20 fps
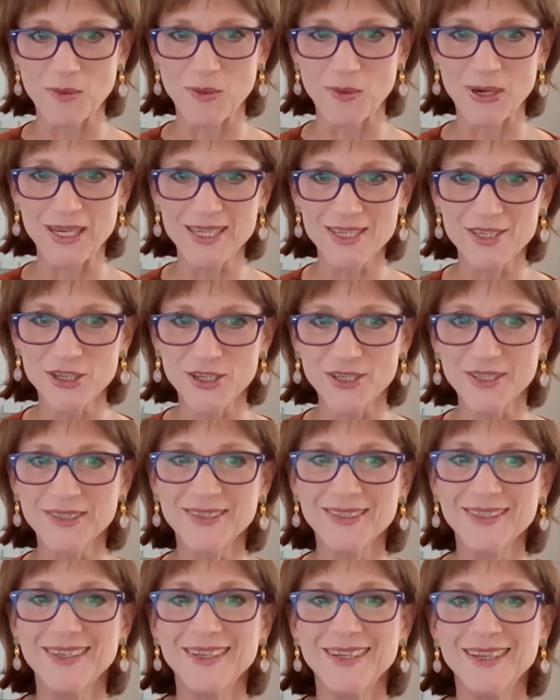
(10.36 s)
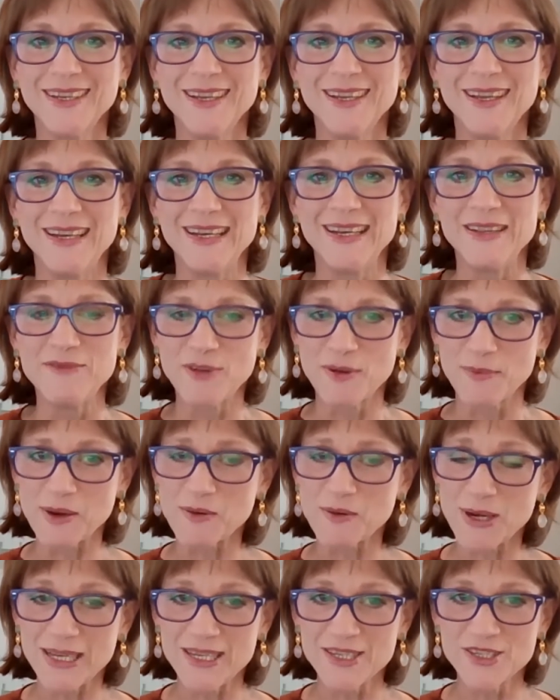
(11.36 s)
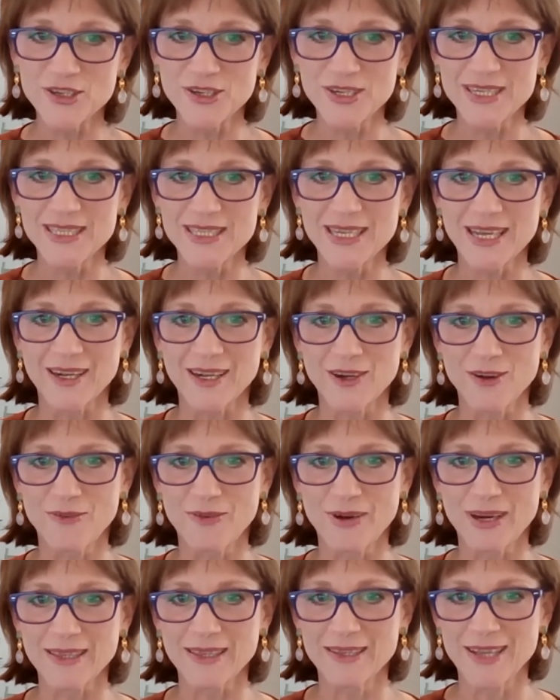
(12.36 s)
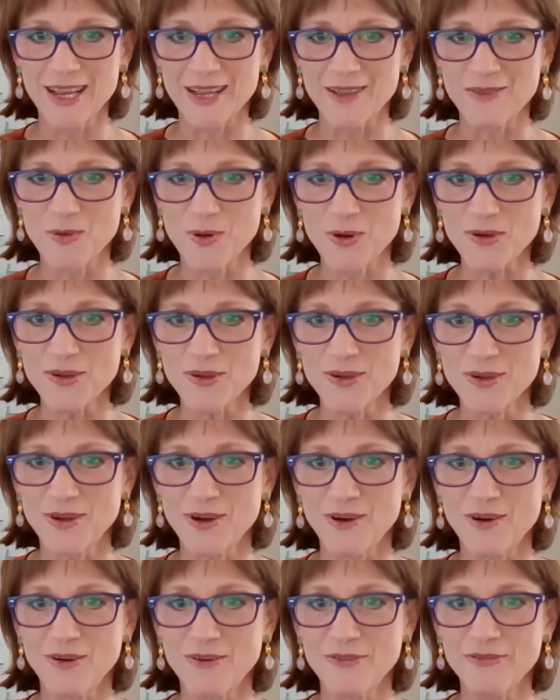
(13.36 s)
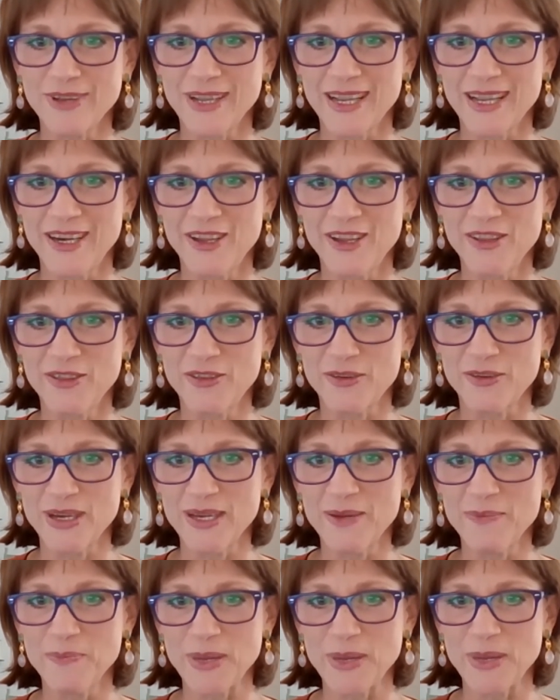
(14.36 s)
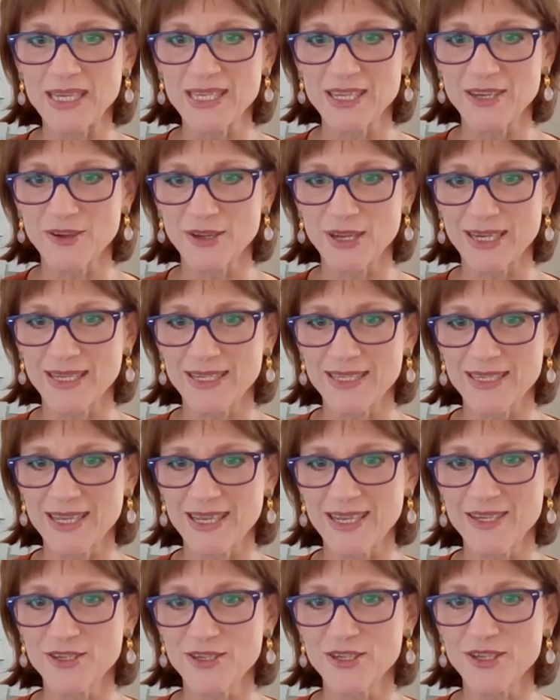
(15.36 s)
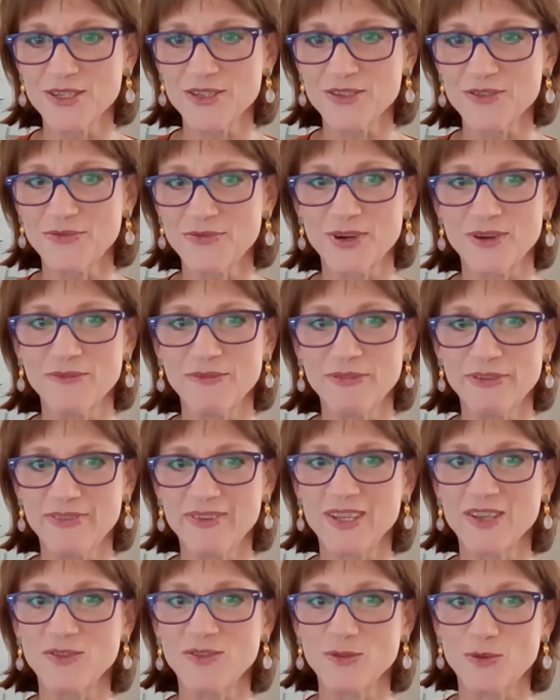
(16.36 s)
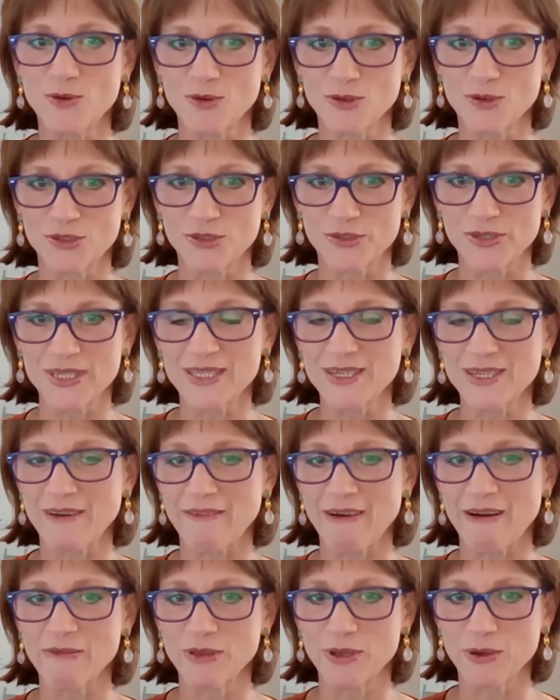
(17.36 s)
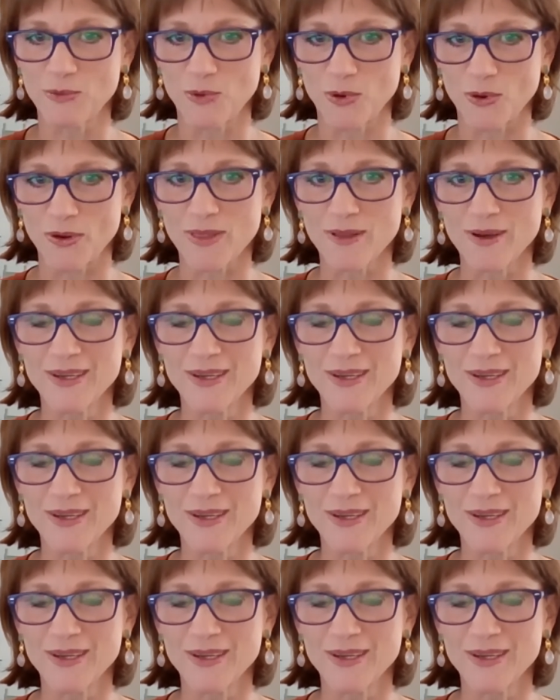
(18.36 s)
Coalition. Lymphoma Coalition is a global network of 83 patient organizations from 52 countries around the world.